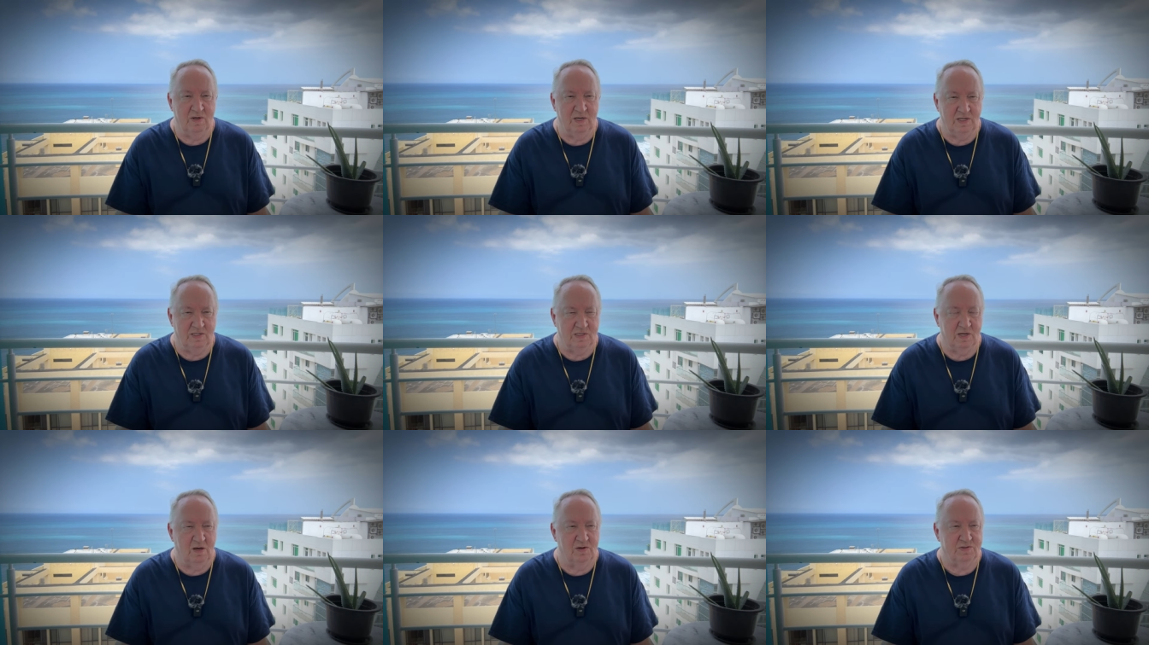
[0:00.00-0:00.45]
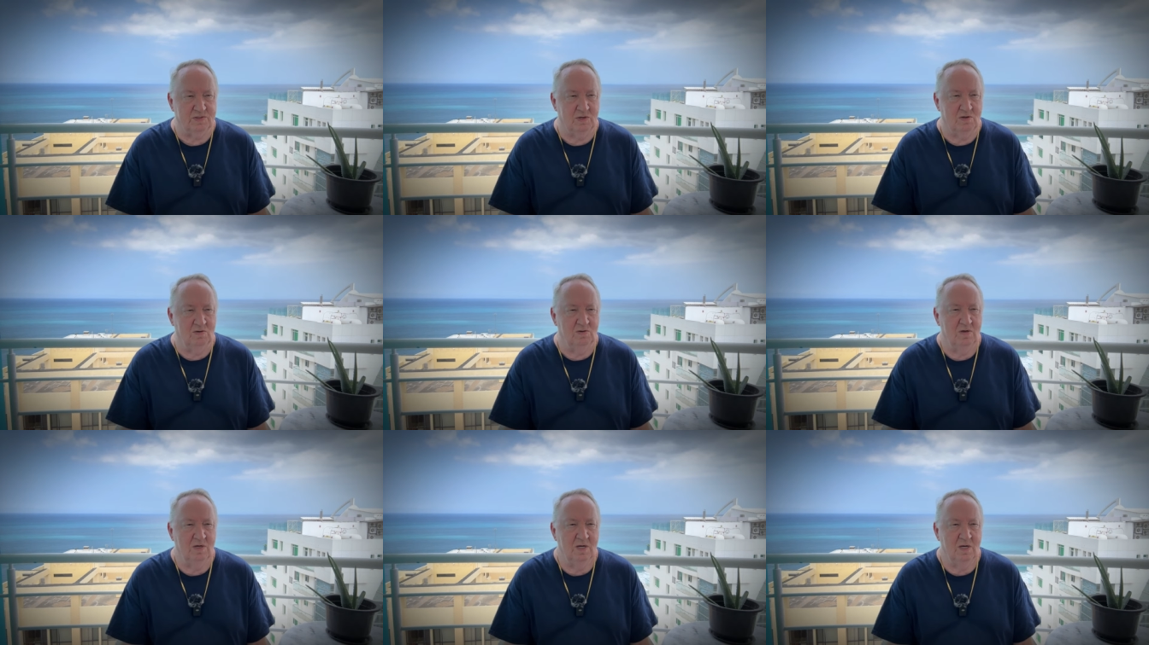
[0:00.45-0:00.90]
He's
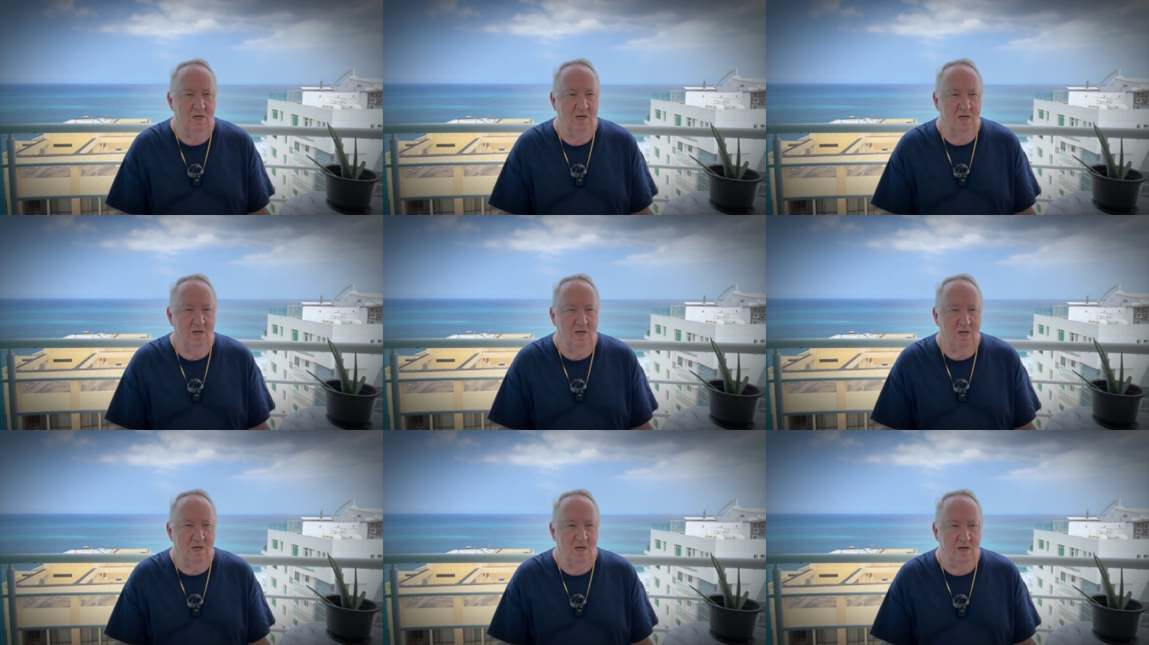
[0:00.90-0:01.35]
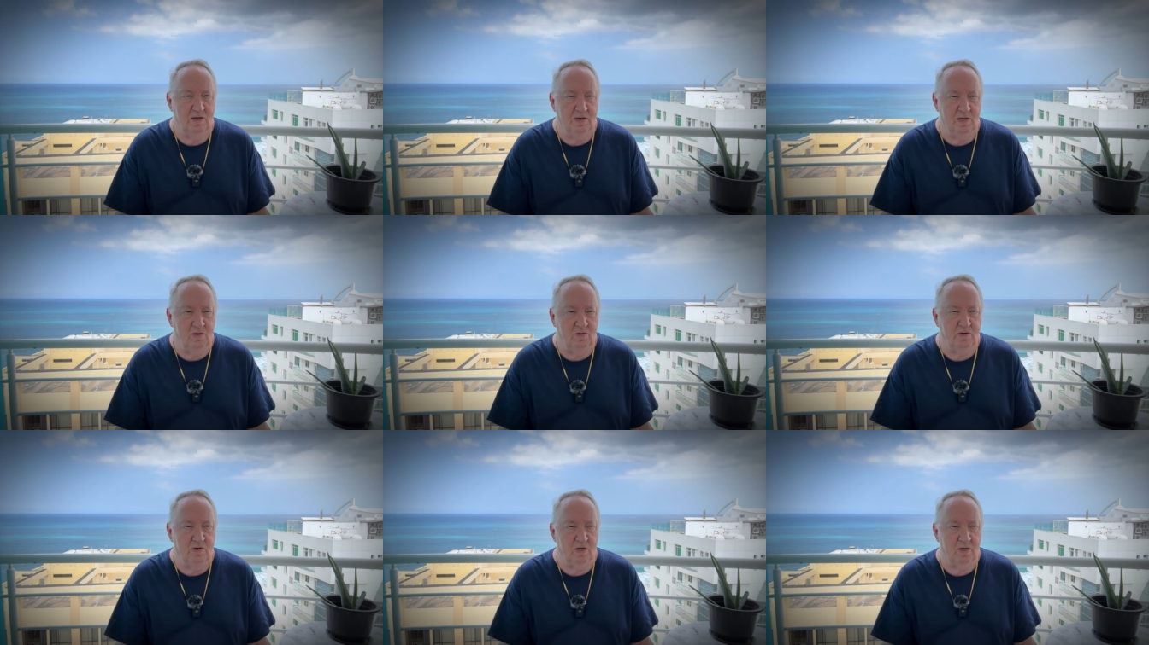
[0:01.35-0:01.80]
also a
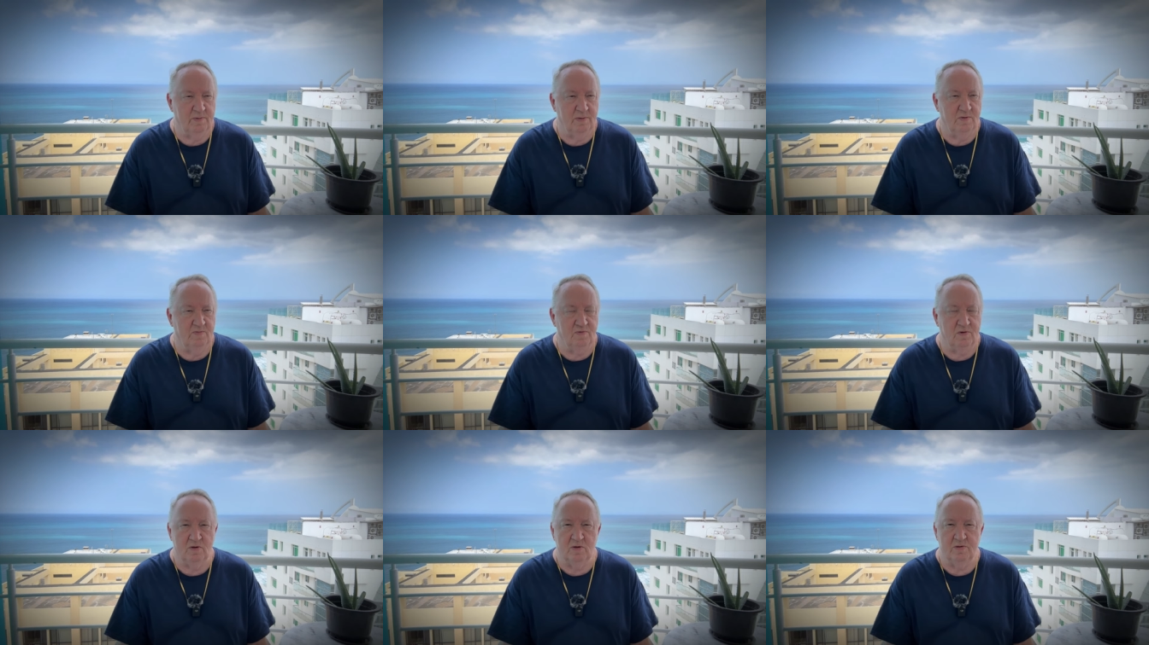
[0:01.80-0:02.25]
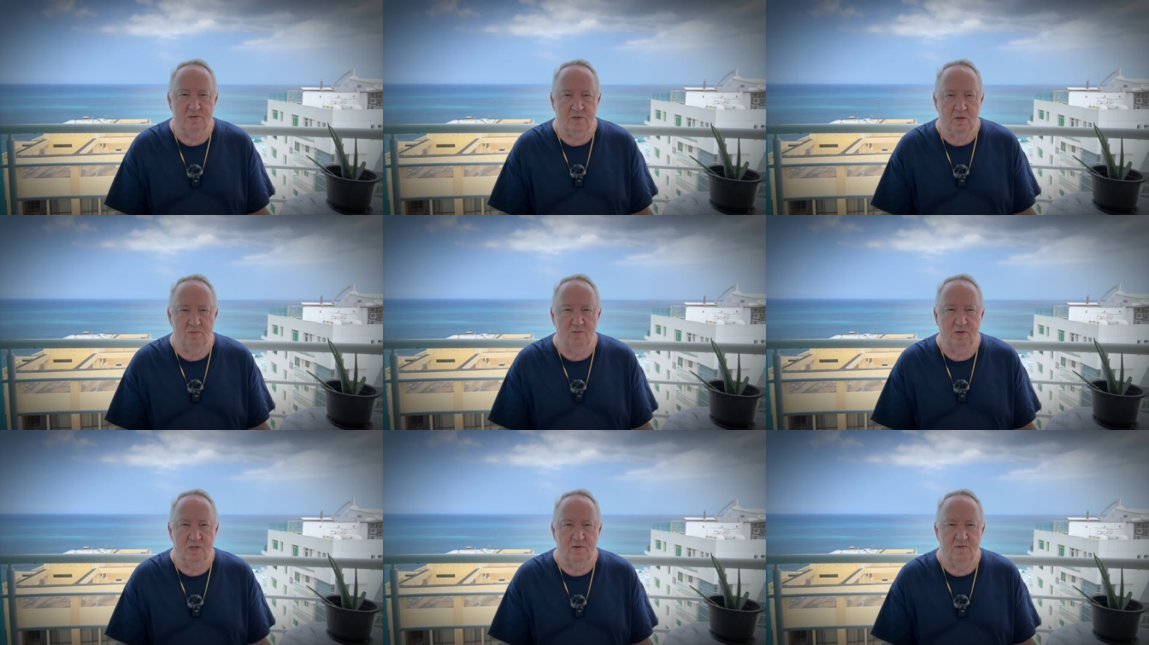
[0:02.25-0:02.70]
YouTube
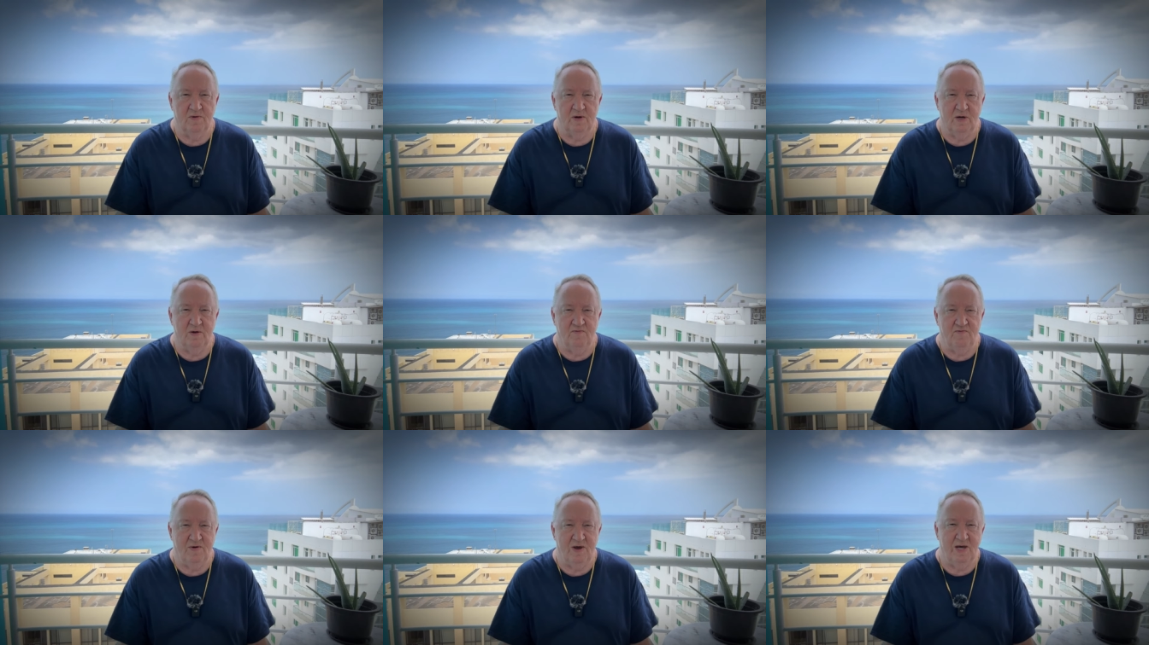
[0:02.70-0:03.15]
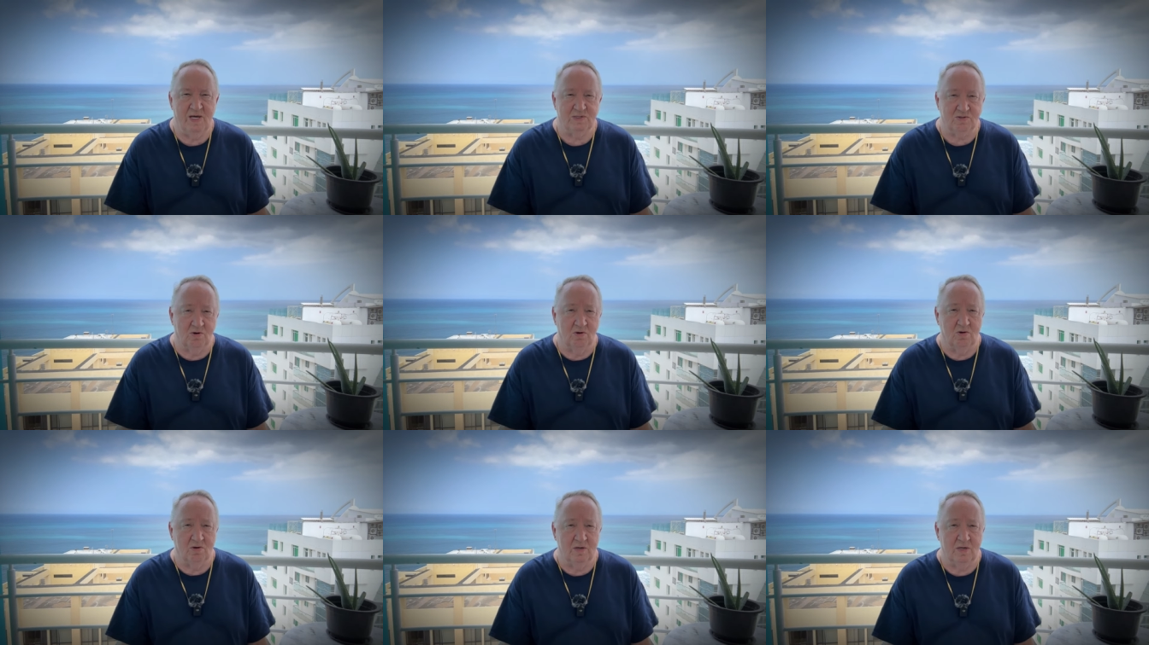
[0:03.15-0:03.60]
influencer with a very fast
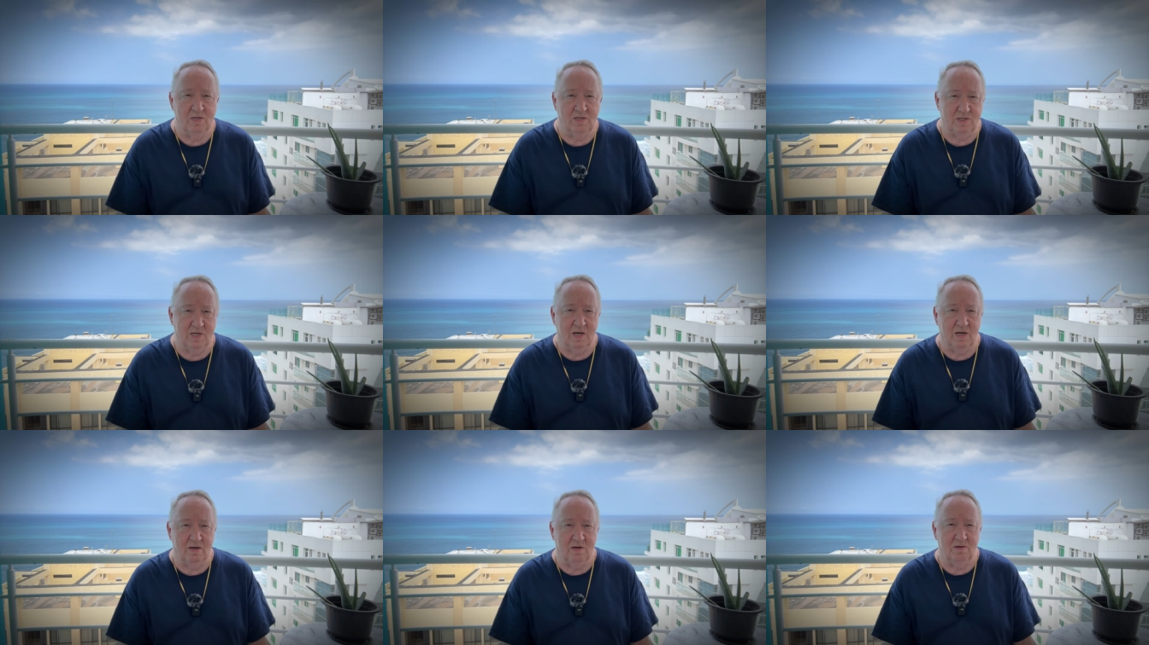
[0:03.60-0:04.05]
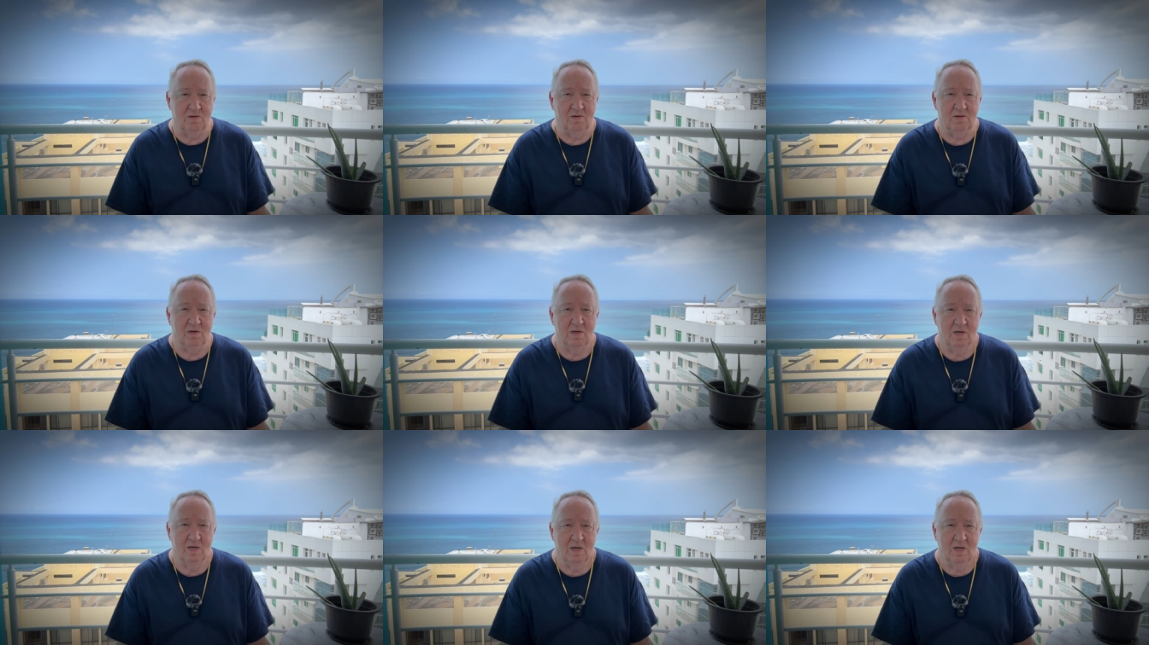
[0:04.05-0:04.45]
growing channel.